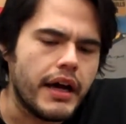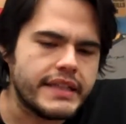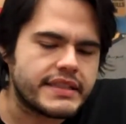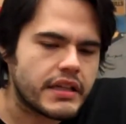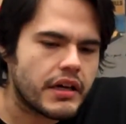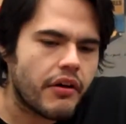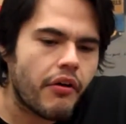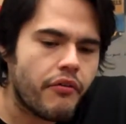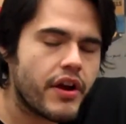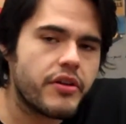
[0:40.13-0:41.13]
It's
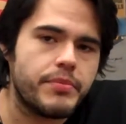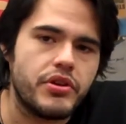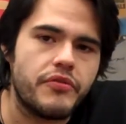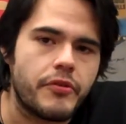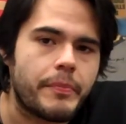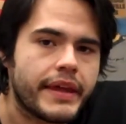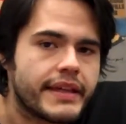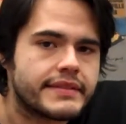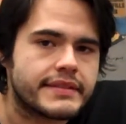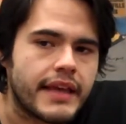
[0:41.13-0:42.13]
a very beautiful
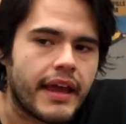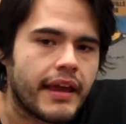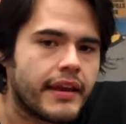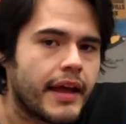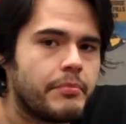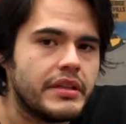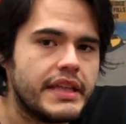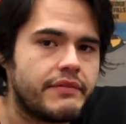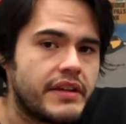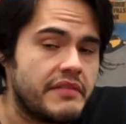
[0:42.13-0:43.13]
piece, and I
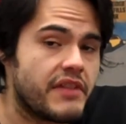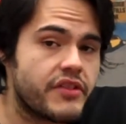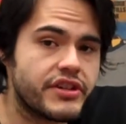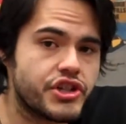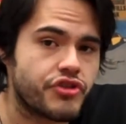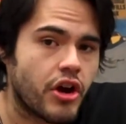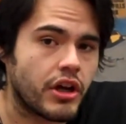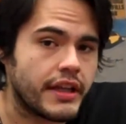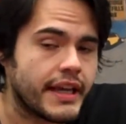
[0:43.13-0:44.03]
believe in it very strongly,